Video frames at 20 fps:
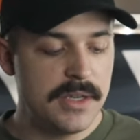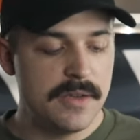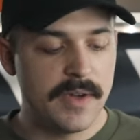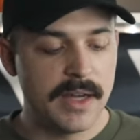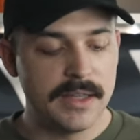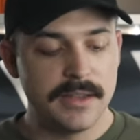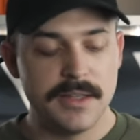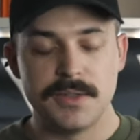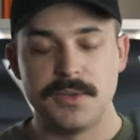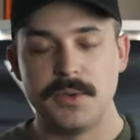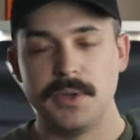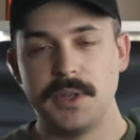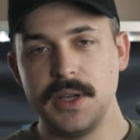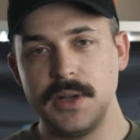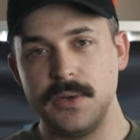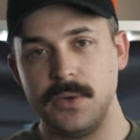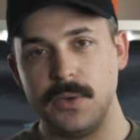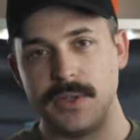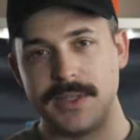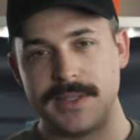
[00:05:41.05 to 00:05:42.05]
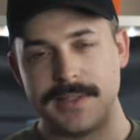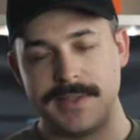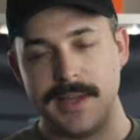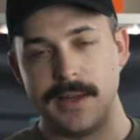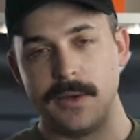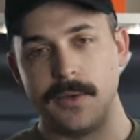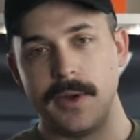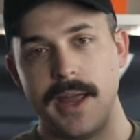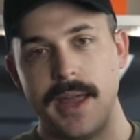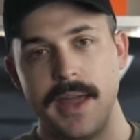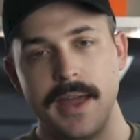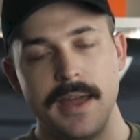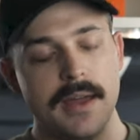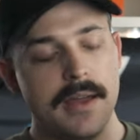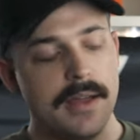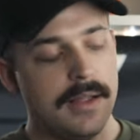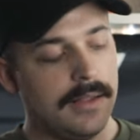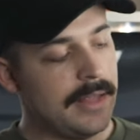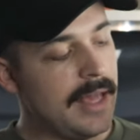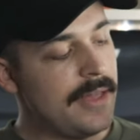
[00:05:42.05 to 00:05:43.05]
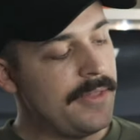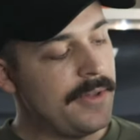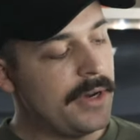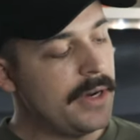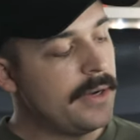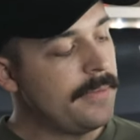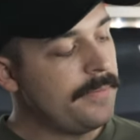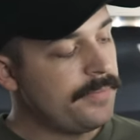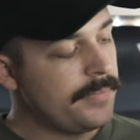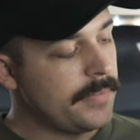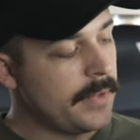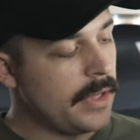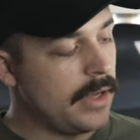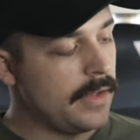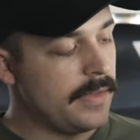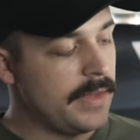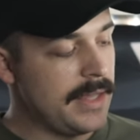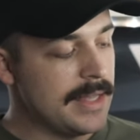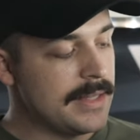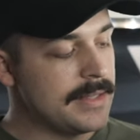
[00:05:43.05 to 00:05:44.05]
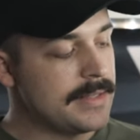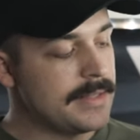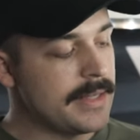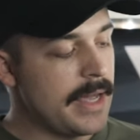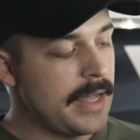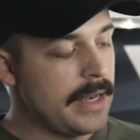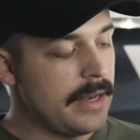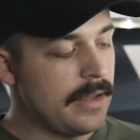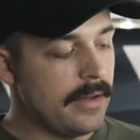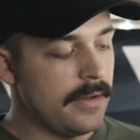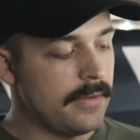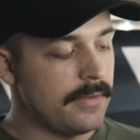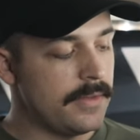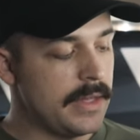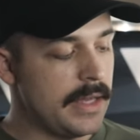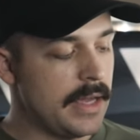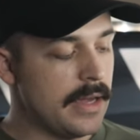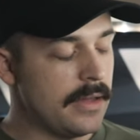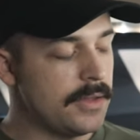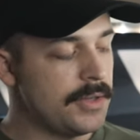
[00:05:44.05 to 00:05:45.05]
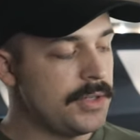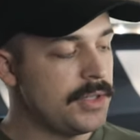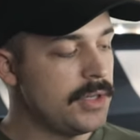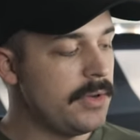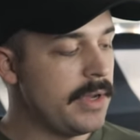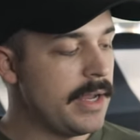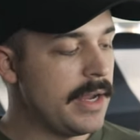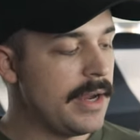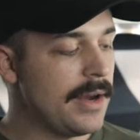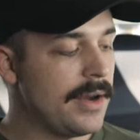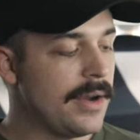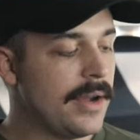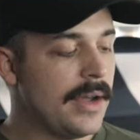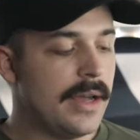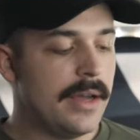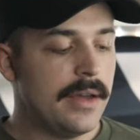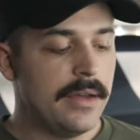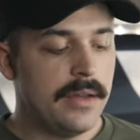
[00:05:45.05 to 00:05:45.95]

You've got this really cool stingray leather on the inside of the, uh, the shoe here.